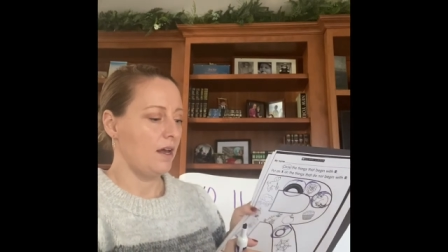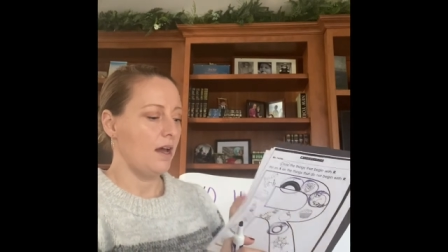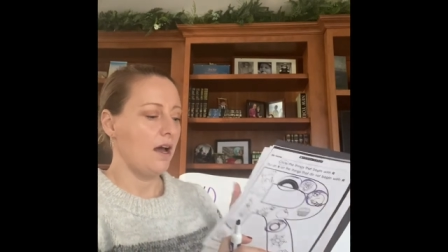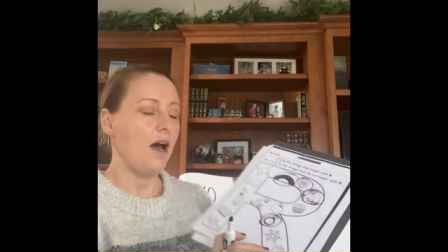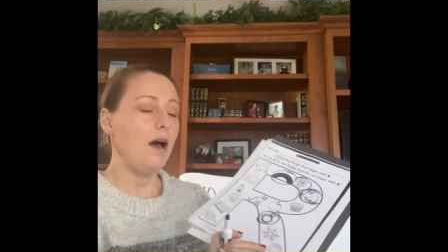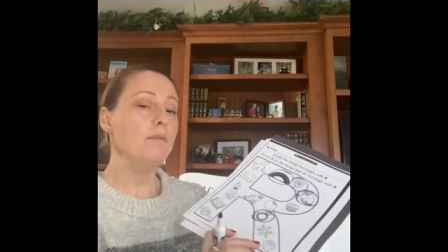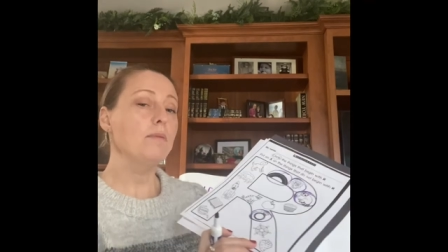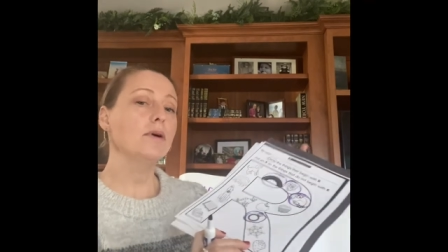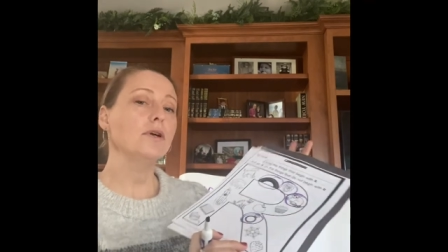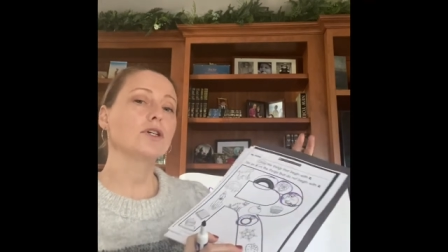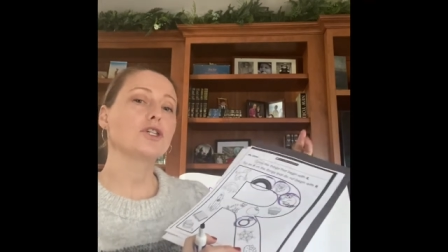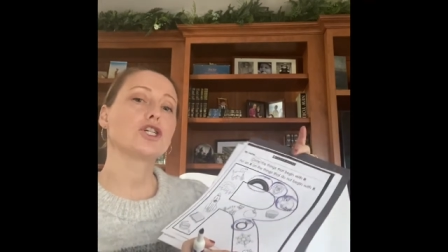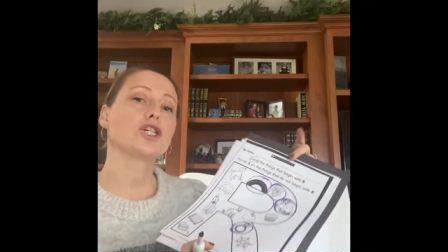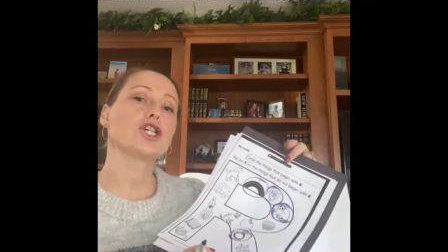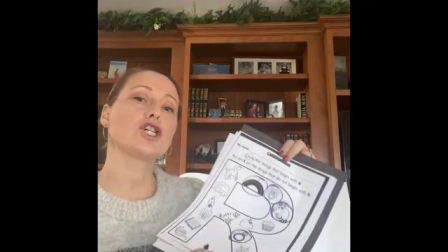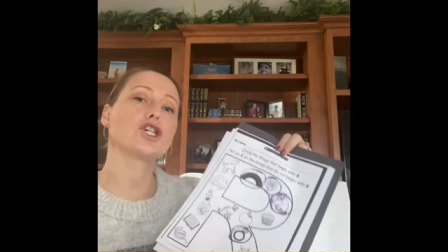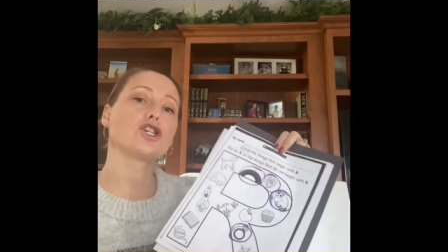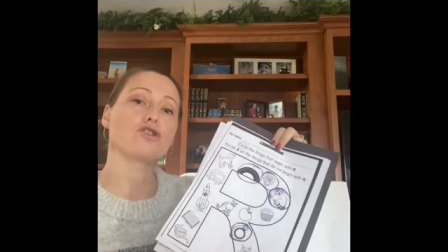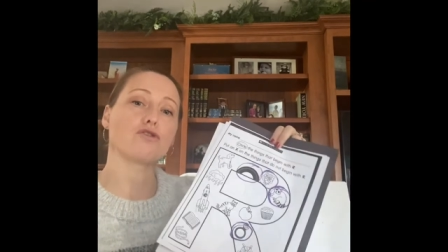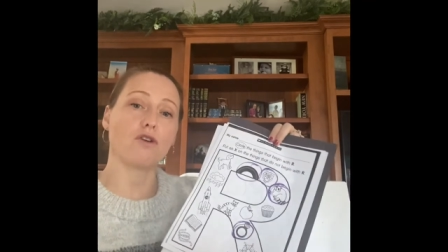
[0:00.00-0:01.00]
How about a
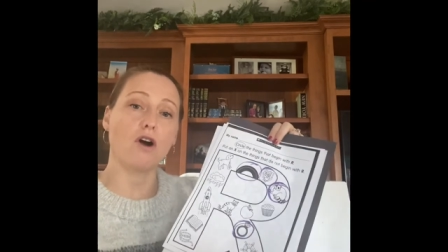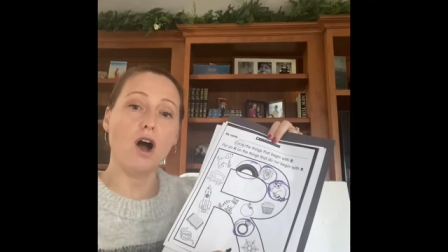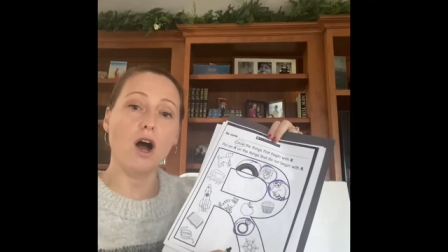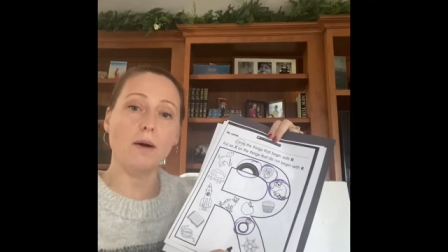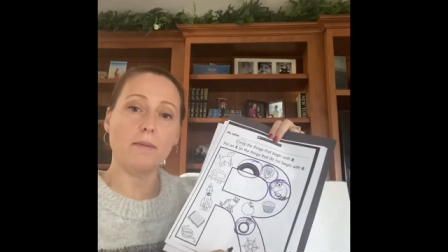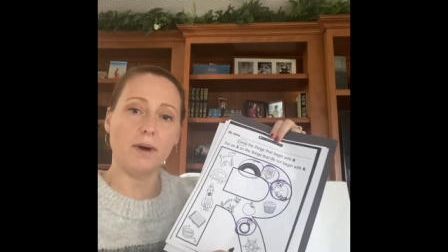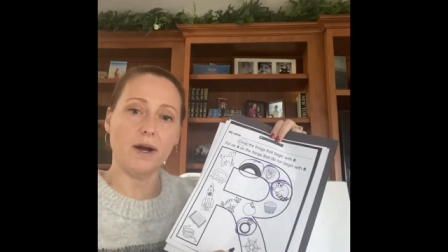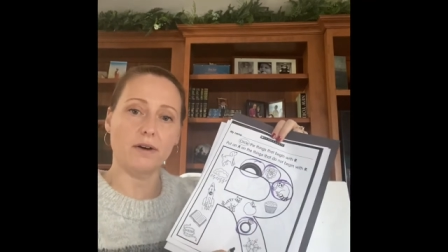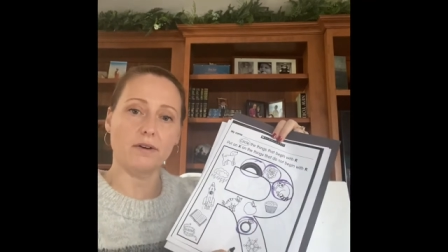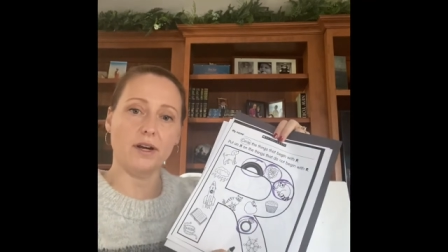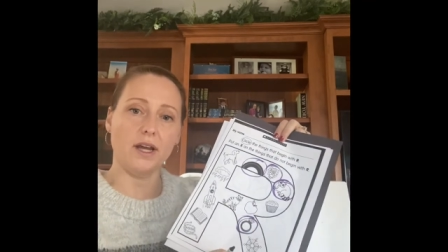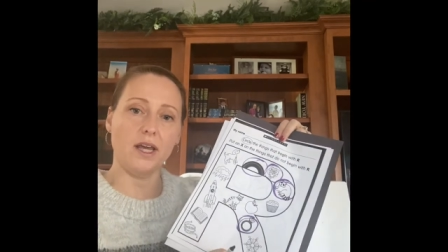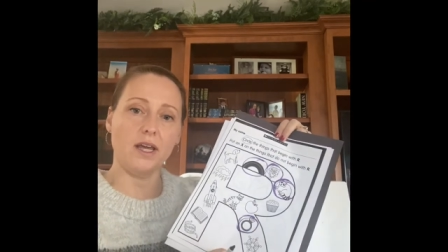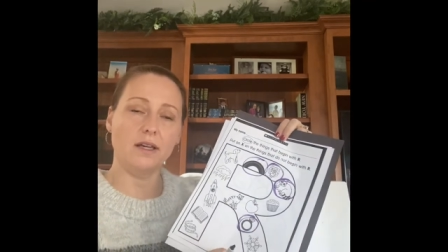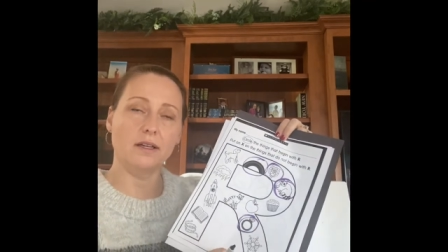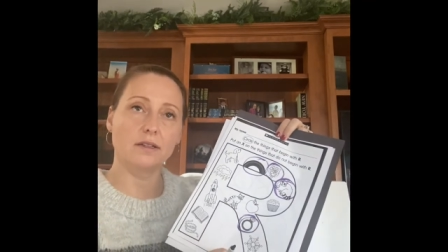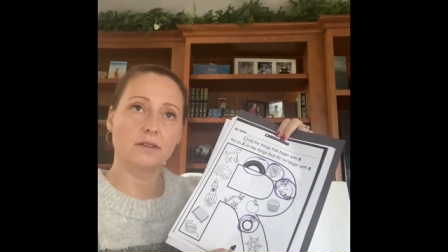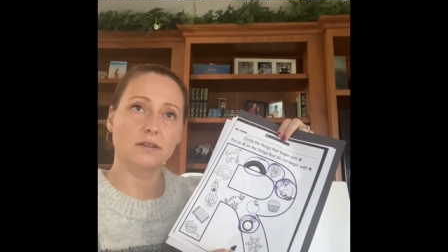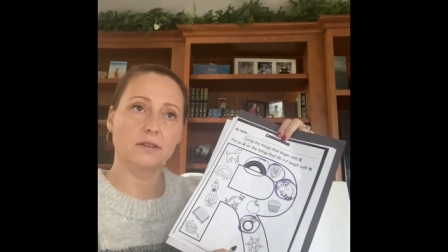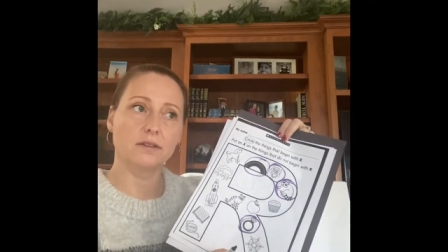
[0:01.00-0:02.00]
strawberry?
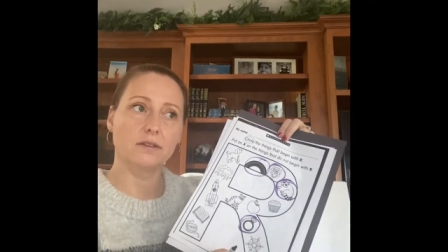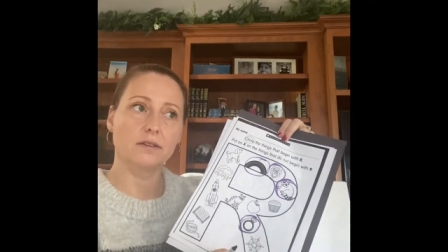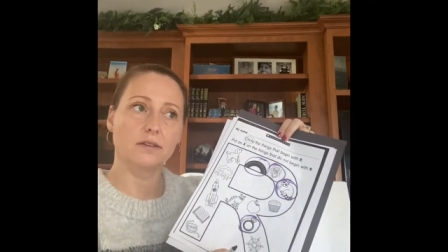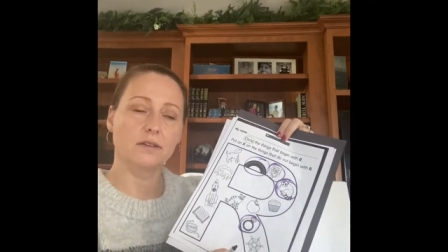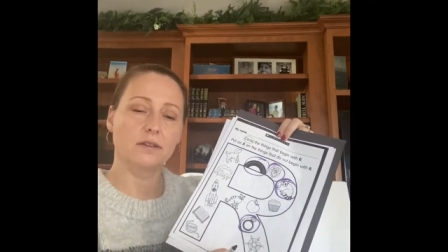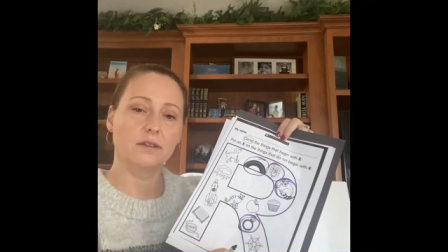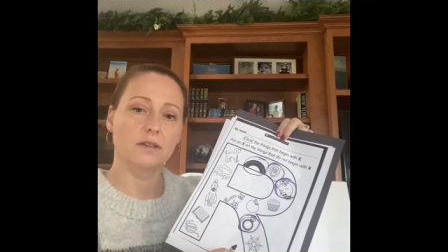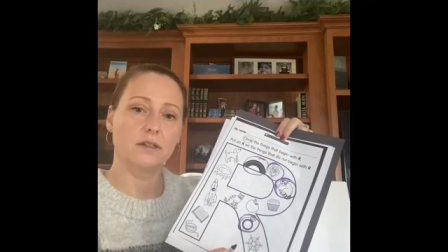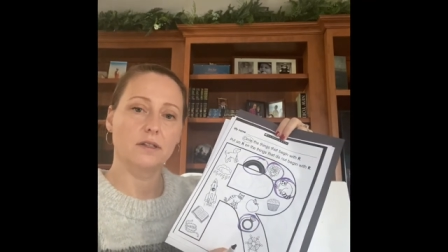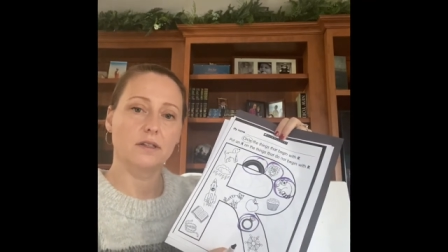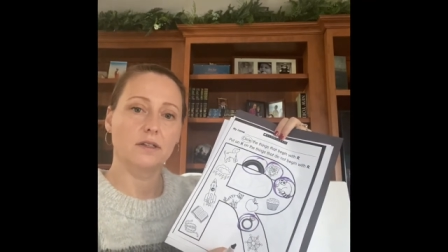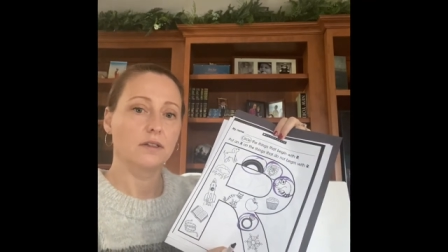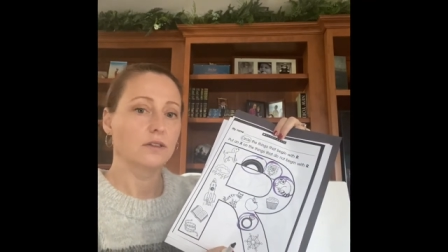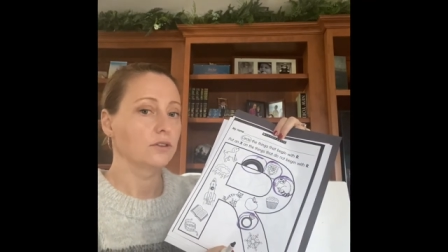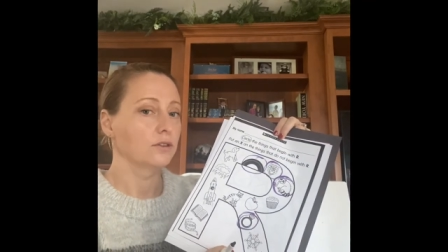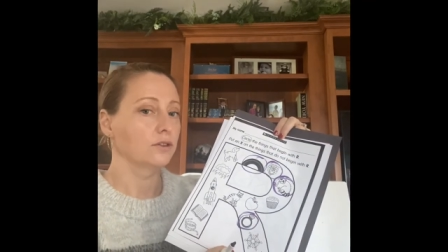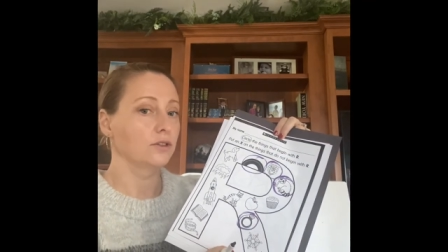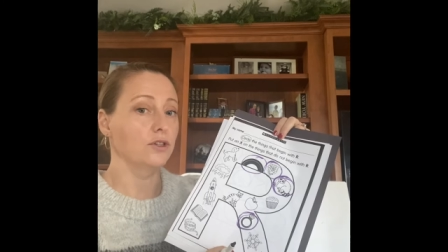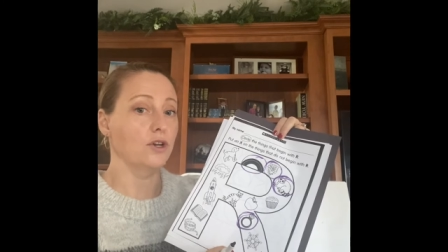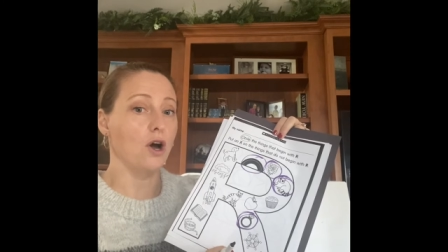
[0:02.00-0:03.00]

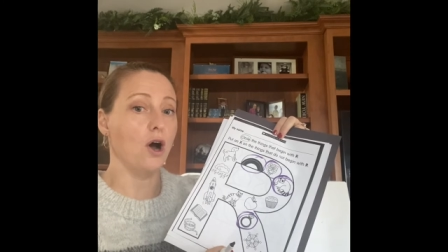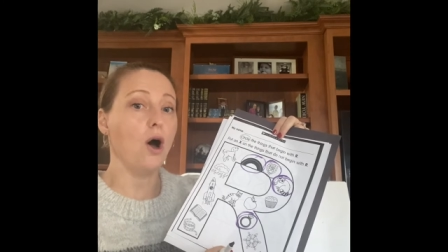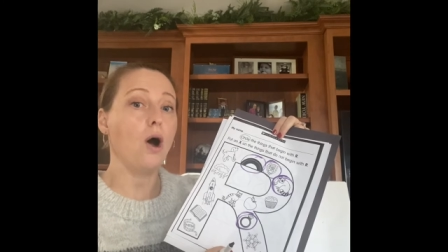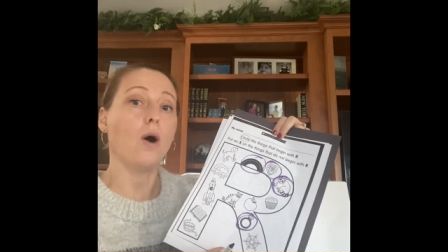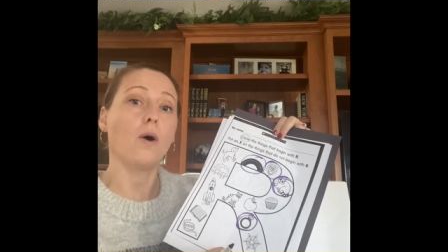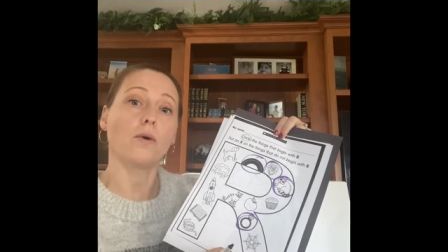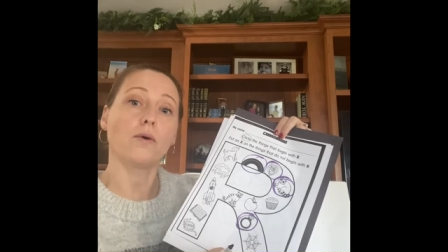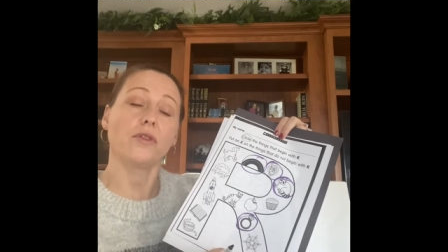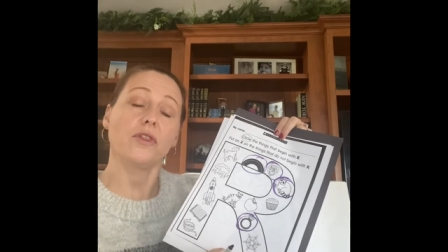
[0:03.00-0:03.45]
No,